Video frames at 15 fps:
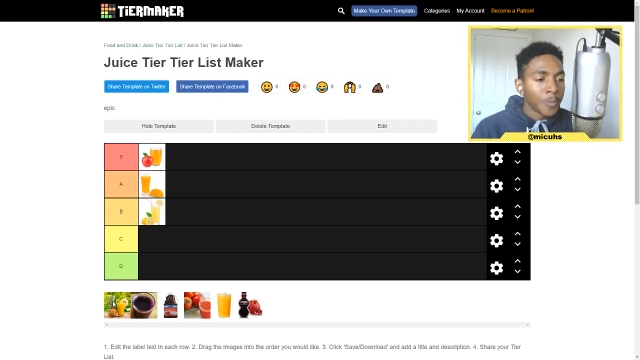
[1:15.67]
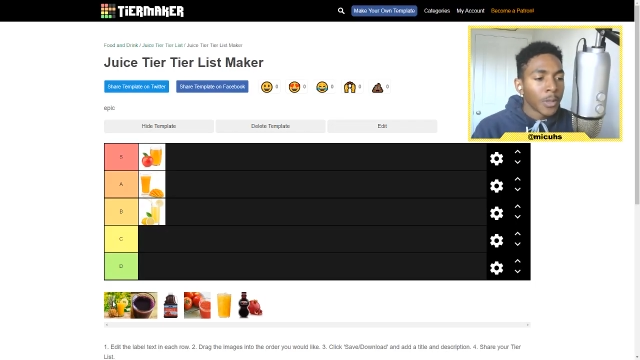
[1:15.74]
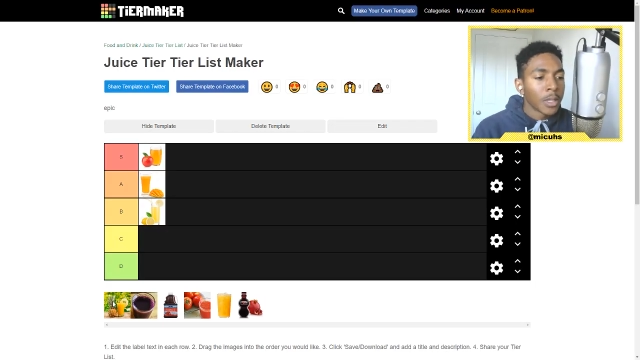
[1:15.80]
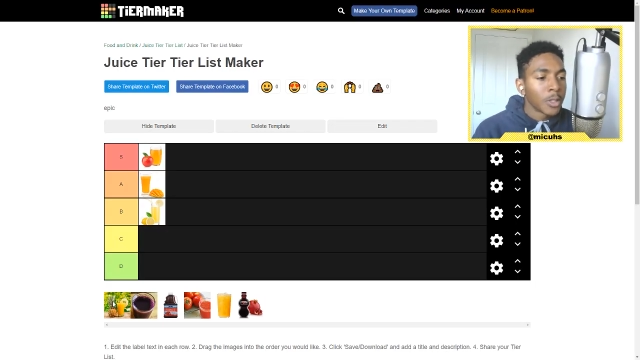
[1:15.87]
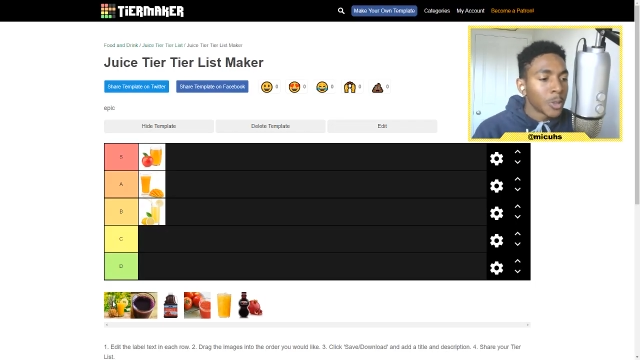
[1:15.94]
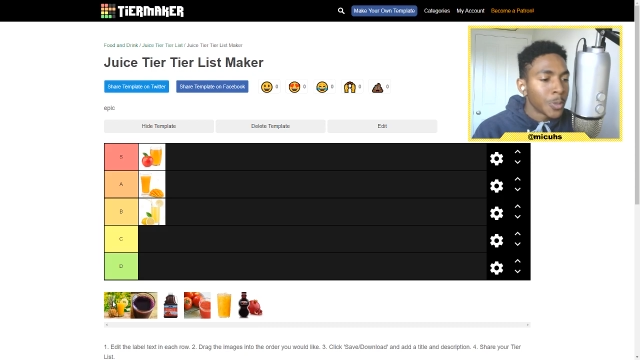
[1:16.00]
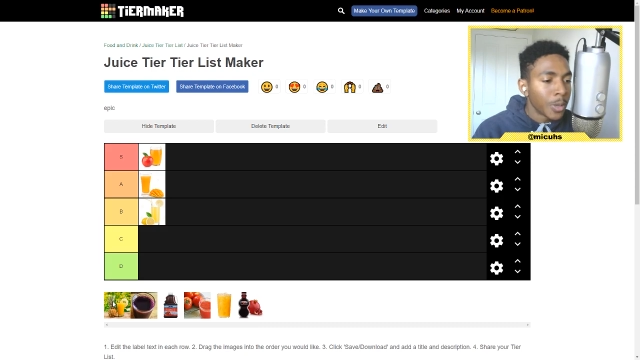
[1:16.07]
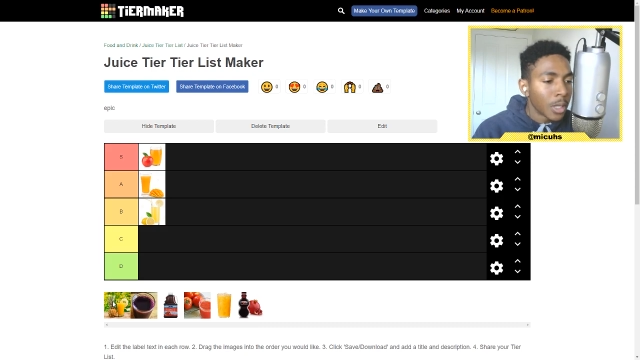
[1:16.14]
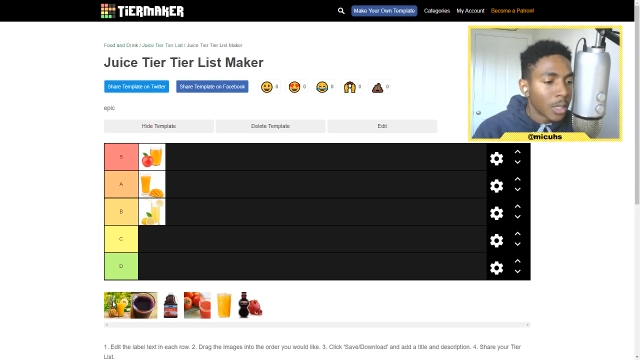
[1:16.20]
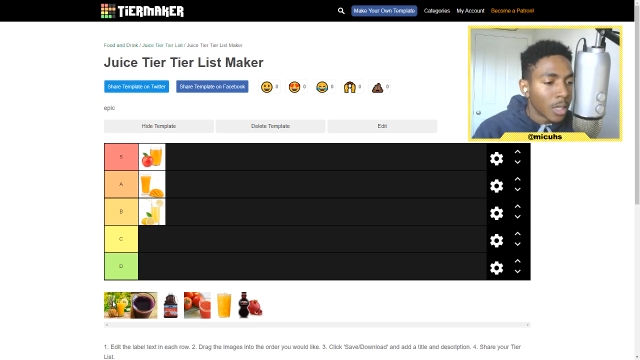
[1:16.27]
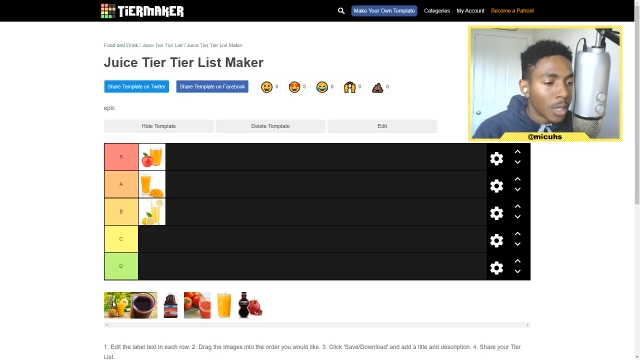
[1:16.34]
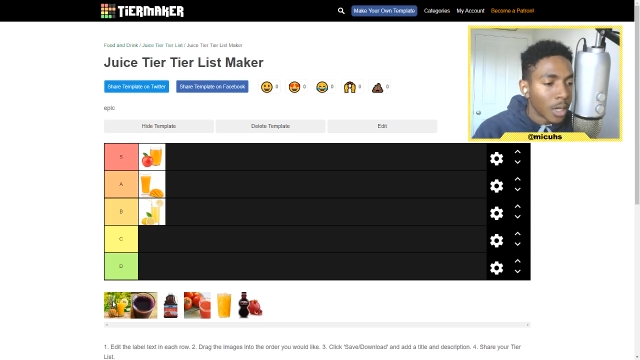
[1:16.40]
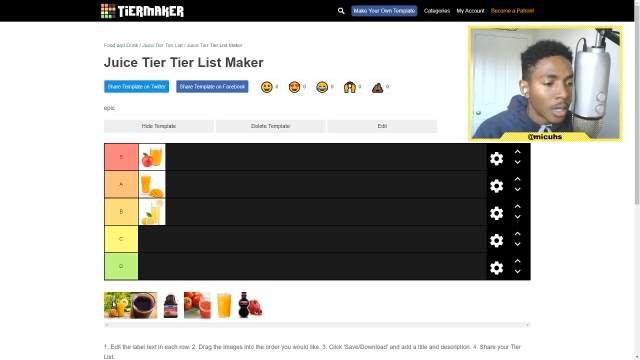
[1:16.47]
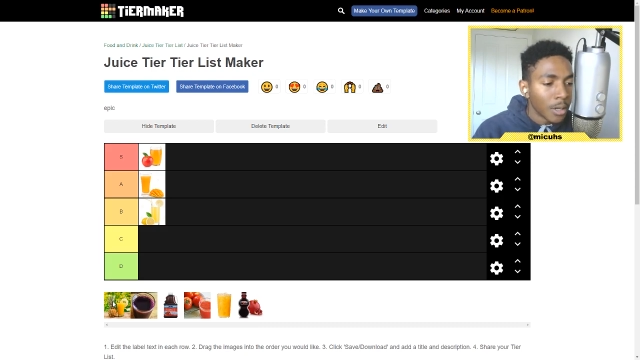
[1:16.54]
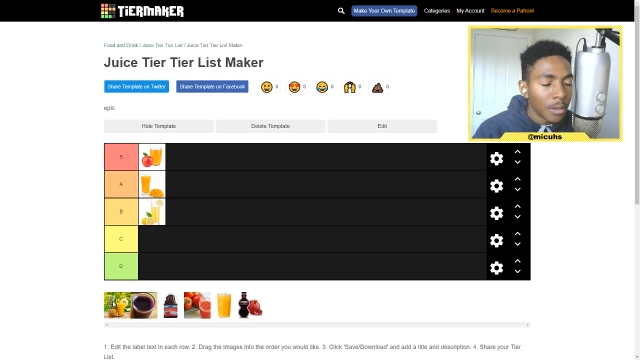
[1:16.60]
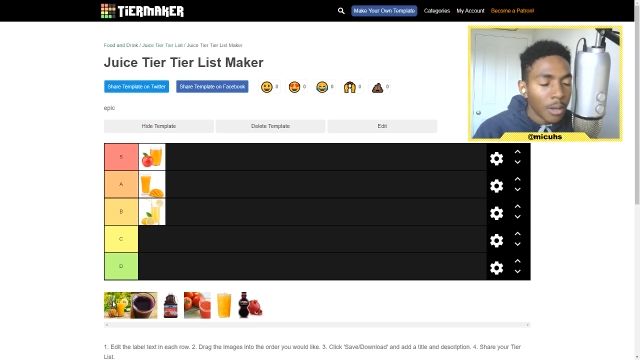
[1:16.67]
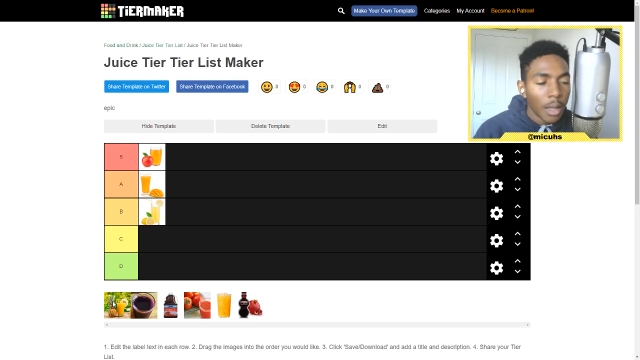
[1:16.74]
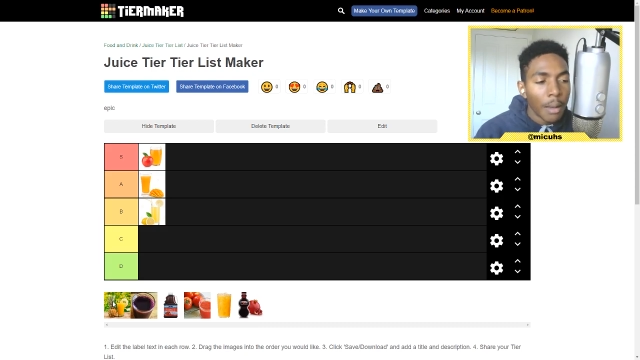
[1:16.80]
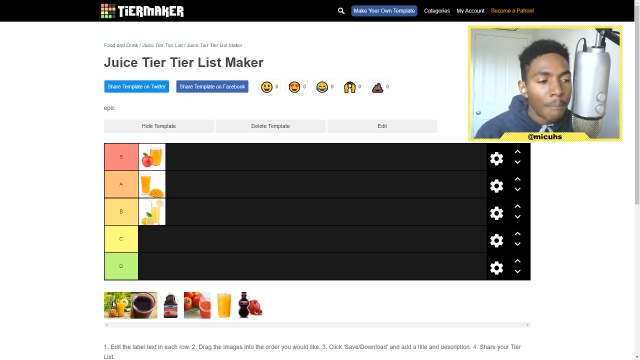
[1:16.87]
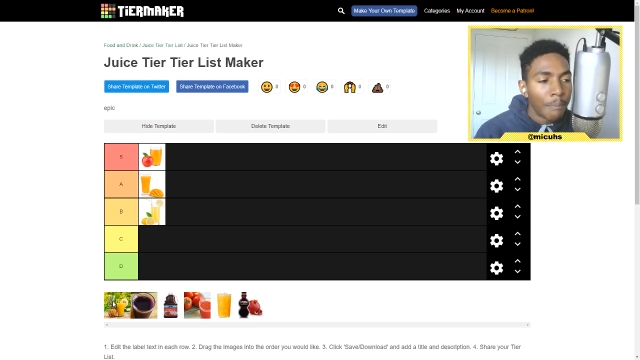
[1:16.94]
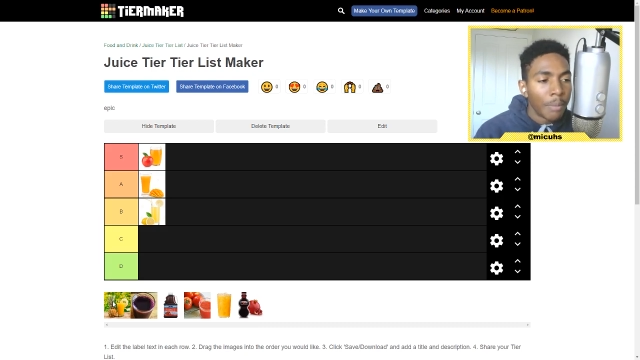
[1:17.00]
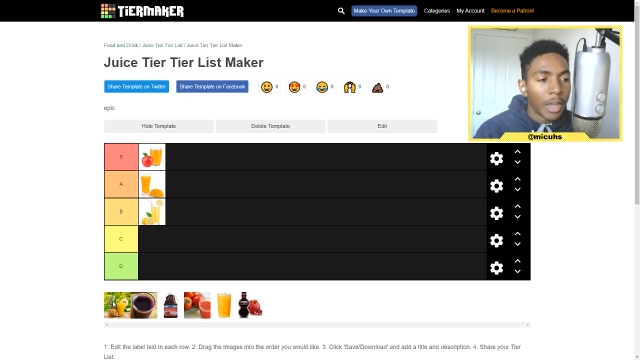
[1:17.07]
It's pretty
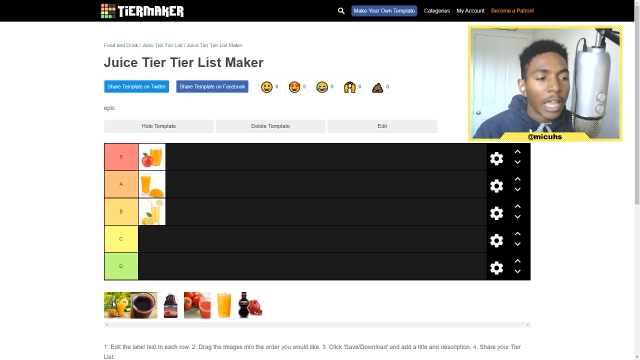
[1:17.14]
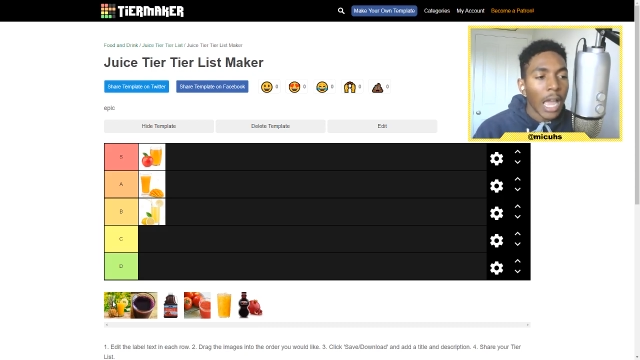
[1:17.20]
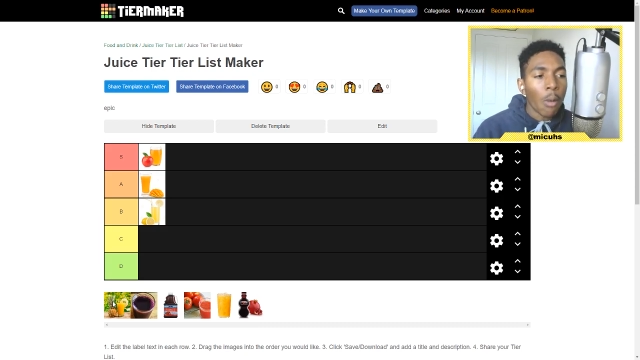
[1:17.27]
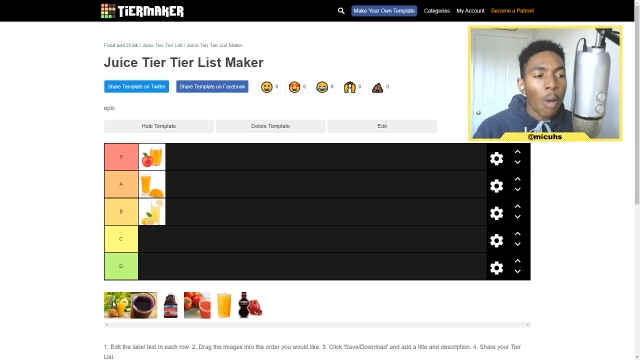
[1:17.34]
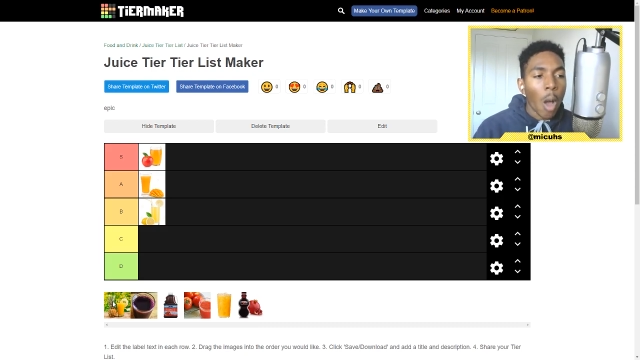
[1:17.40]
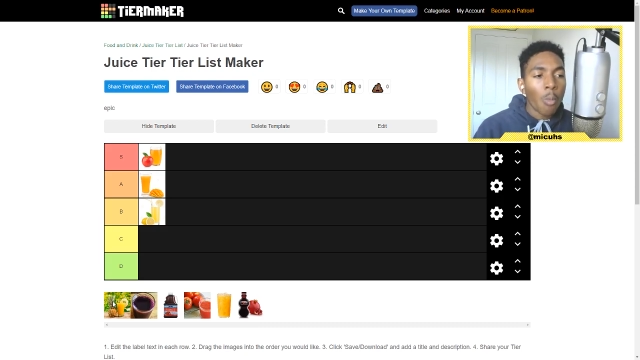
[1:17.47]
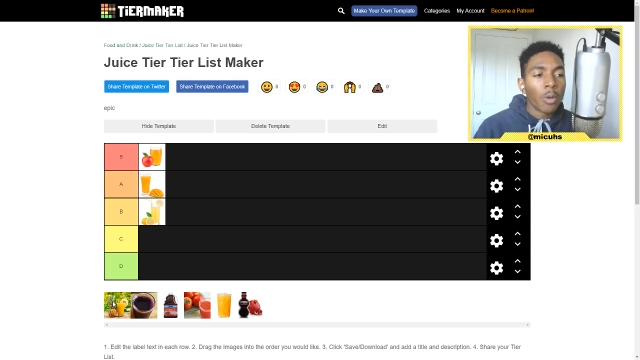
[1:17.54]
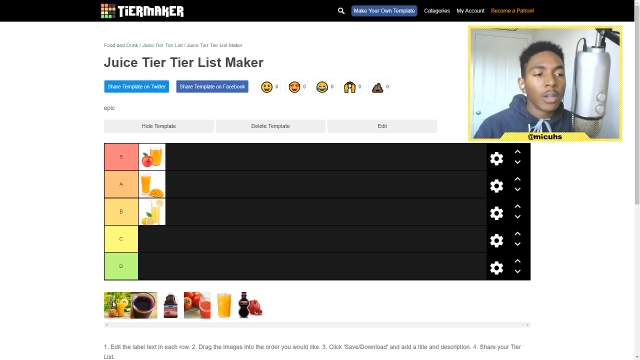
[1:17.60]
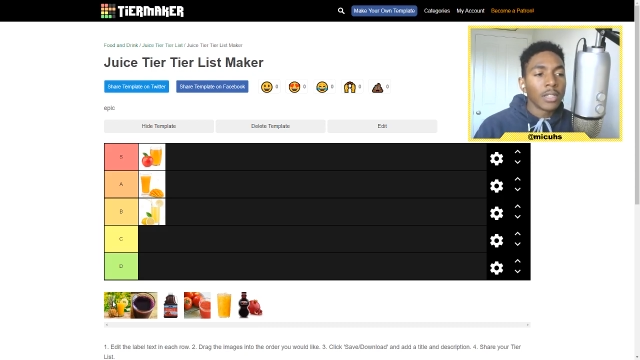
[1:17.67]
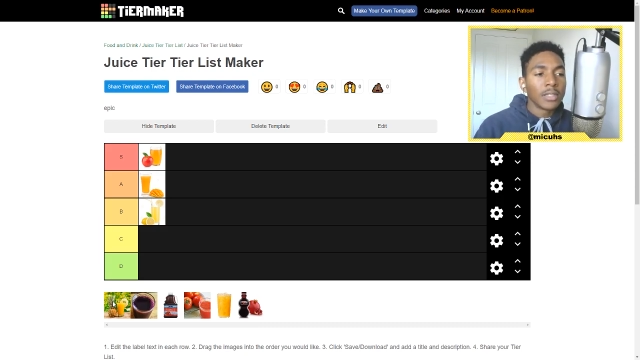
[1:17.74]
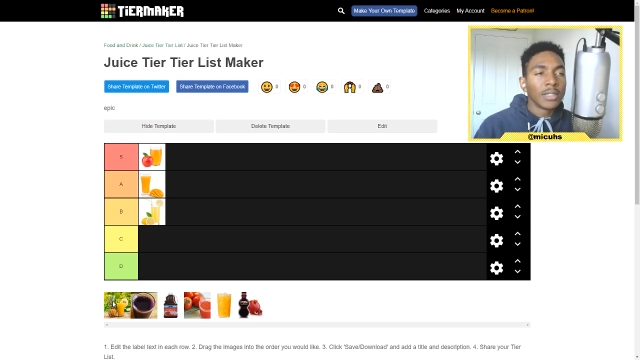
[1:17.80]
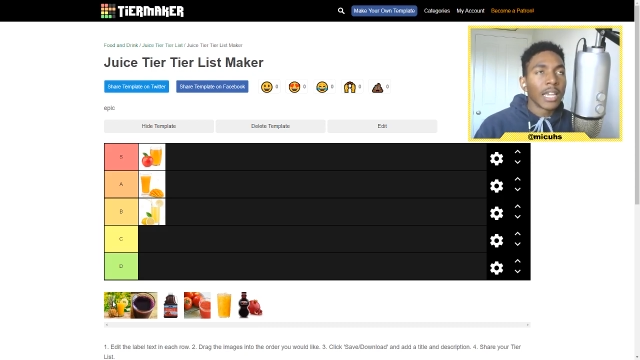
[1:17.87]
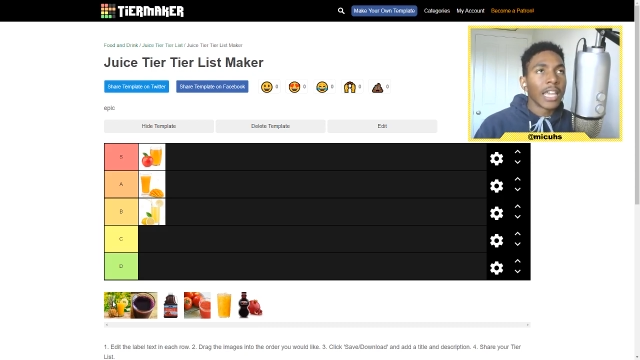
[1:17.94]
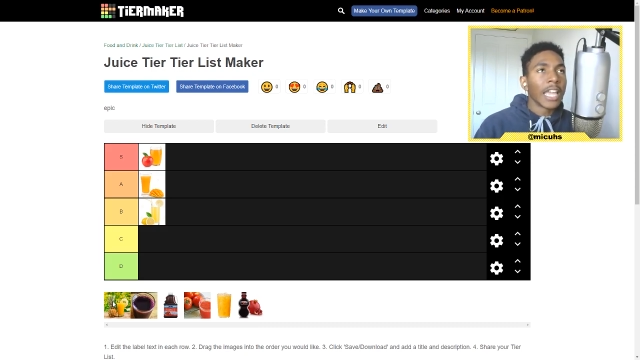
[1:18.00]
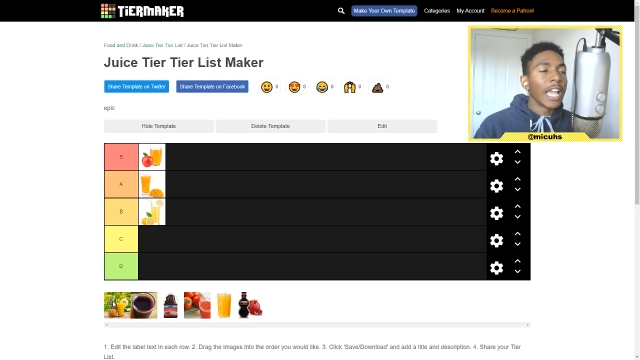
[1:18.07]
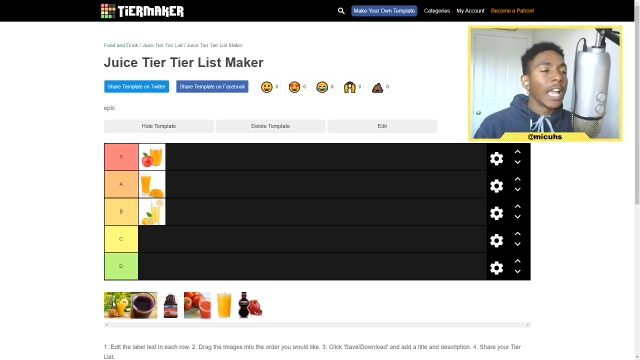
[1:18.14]
good, but I wouldn't say